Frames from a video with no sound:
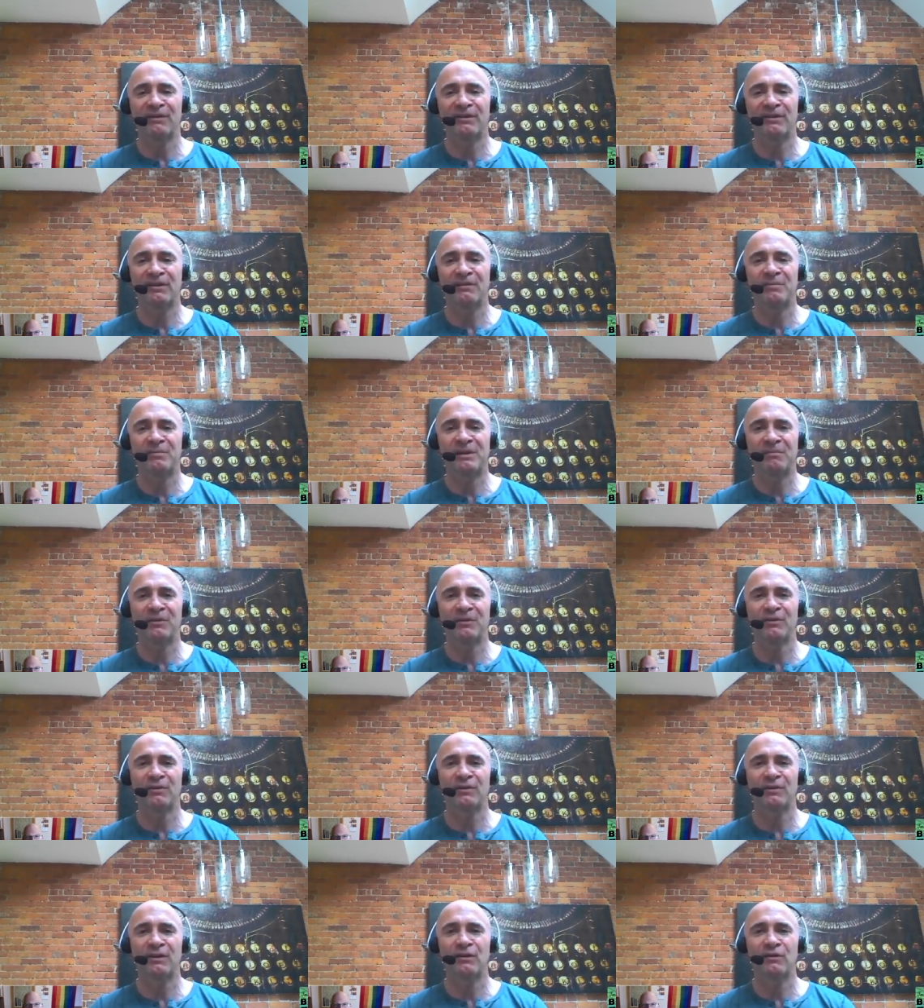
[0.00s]
So the
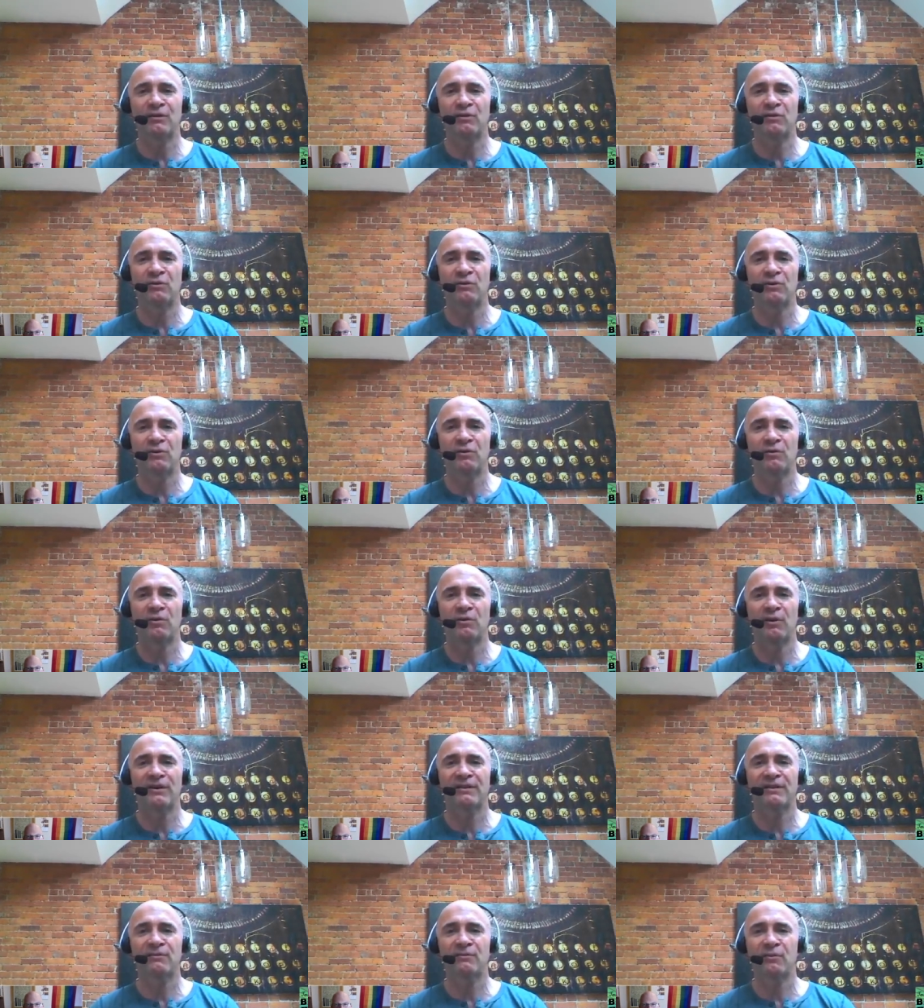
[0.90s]
people who
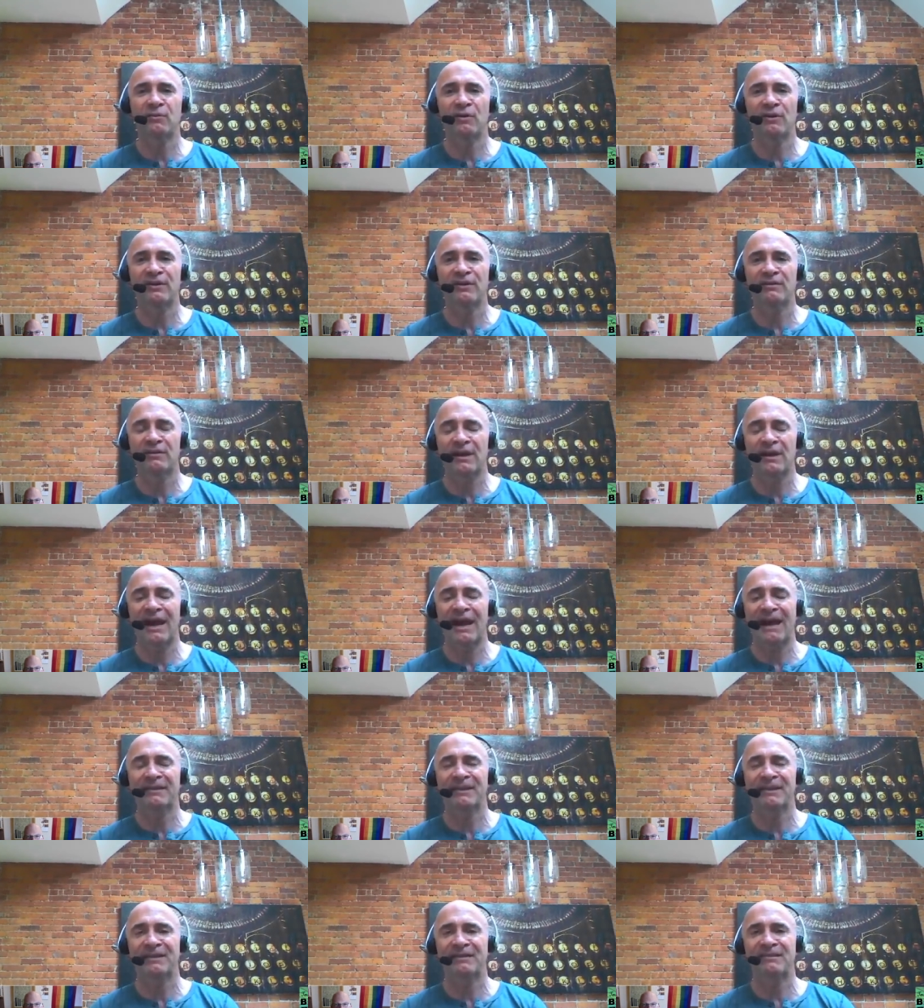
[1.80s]
are
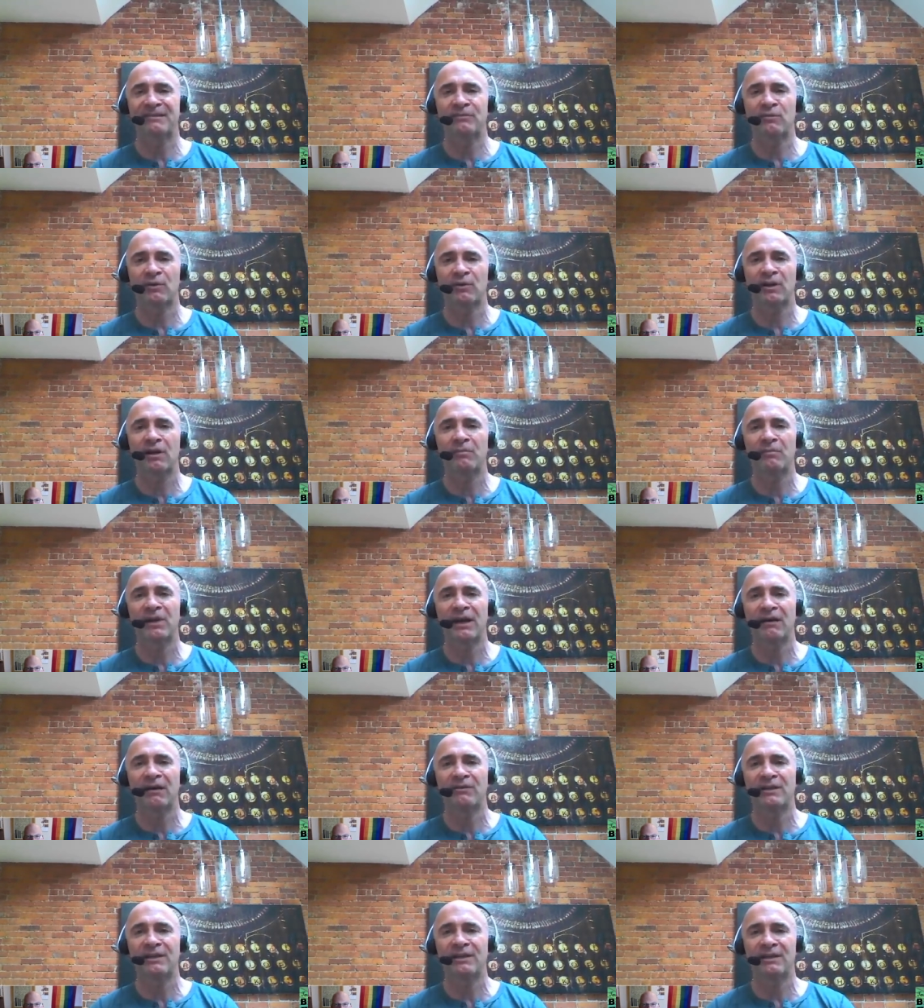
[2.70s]
athletes who are coming
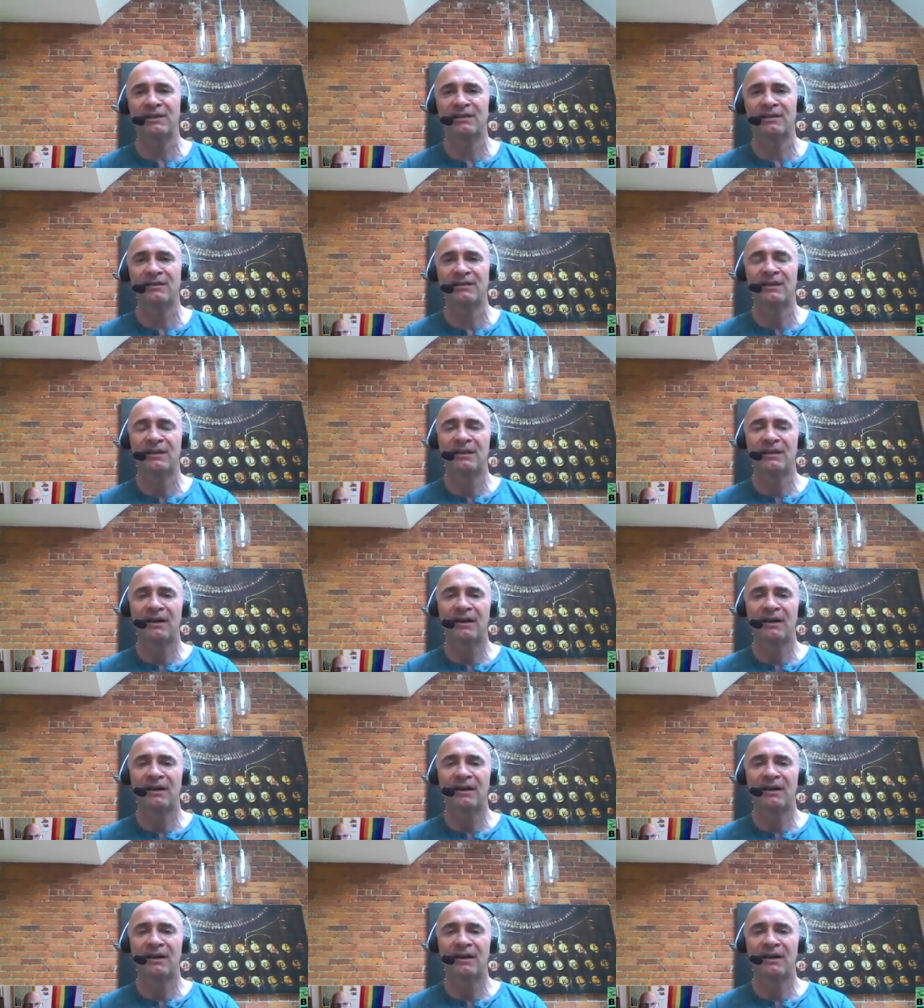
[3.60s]
out in